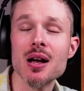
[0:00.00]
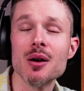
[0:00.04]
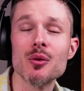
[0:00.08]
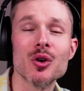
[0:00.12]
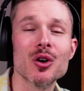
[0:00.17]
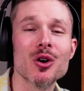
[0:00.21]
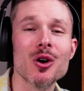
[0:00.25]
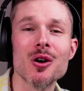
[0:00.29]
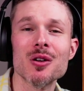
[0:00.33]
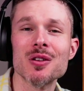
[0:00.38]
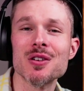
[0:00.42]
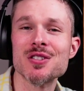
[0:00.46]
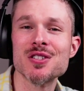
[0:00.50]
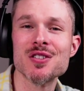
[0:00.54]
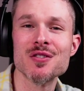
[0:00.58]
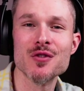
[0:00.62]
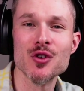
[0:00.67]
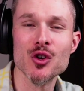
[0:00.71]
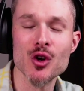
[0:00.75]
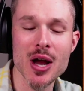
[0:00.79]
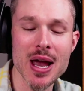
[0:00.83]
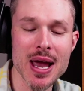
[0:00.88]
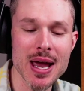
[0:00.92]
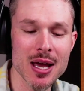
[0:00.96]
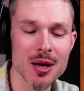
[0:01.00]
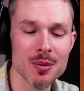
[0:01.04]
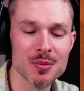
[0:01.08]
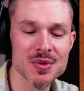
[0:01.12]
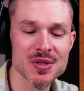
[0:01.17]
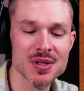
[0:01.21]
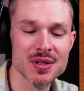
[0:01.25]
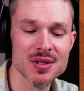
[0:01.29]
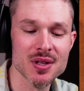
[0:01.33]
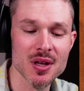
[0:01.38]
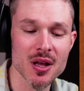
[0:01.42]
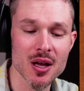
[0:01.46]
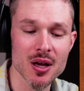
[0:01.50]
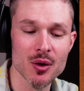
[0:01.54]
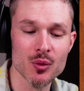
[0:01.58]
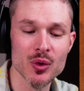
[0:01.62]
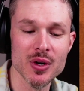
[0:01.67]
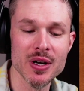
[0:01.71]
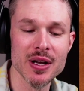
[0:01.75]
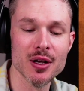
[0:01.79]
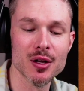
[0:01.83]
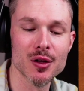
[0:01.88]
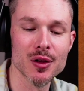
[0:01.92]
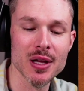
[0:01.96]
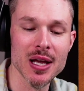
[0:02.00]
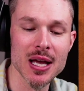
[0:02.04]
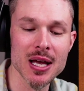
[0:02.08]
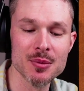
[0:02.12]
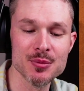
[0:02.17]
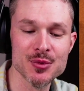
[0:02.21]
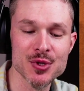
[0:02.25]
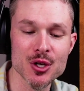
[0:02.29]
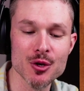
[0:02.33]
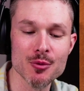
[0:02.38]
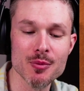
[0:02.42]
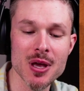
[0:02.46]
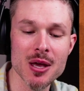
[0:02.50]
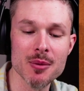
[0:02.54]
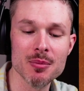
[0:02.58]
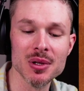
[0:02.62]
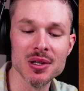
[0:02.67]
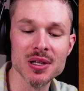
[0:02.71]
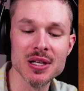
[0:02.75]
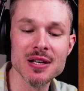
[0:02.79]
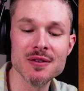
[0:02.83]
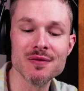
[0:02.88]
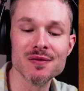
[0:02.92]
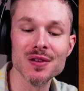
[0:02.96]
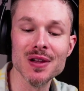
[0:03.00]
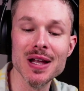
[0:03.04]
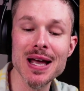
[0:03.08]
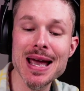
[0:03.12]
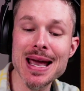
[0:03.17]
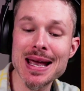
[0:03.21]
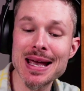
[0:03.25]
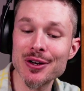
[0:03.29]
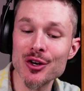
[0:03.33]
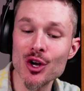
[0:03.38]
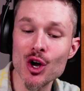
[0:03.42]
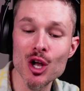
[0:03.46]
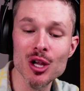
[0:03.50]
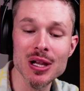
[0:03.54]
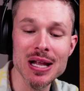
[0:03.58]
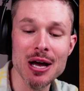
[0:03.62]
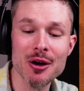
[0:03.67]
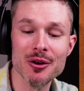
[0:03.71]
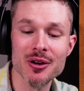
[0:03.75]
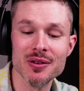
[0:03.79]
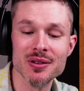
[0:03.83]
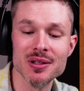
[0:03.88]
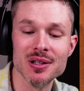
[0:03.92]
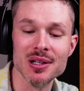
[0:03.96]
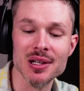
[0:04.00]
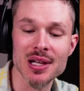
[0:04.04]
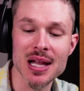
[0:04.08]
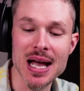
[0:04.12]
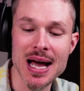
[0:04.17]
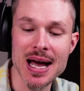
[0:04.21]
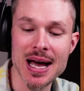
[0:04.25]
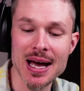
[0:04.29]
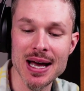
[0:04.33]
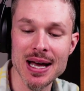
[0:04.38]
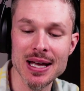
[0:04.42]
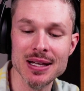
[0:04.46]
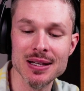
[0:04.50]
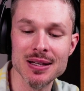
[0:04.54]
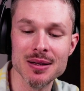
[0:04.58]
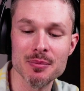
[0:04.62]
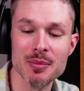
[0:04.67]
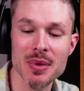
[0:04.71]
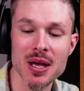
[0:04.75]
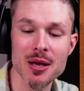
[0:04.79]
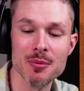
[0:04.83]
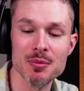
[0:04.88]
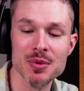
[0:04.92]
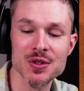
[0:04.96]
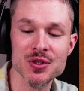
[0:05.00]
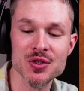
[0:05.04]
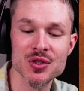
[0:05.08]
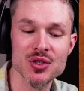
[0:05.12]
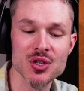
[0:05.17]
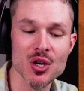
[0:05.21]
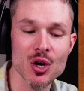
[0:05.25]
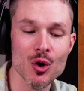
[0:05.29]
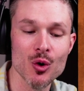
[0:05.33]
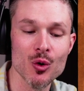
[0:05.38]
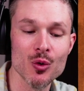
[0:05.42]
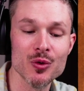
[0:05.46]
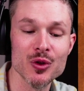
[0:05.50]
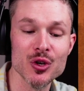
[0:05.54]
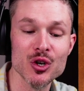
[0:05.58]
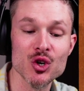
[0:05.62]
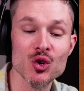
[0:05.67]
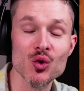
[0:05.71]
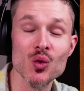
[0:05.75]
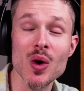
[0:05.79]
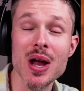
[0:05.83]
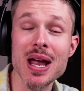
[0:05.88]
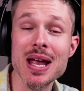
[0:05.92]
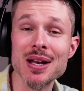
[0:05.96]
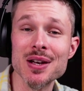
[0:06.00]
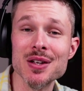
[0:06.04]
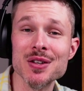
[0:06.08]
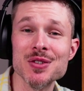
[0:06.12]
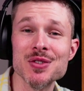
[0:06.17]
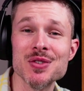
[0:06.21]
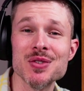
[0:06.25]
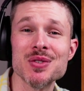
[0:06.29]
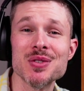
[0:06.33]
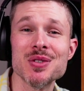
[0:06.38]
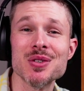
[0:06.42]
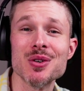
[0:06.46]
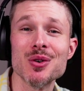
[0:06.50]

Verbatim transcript: regardless of your aims, the reading claims that you may believe laying it all out on the line may bestow the greatest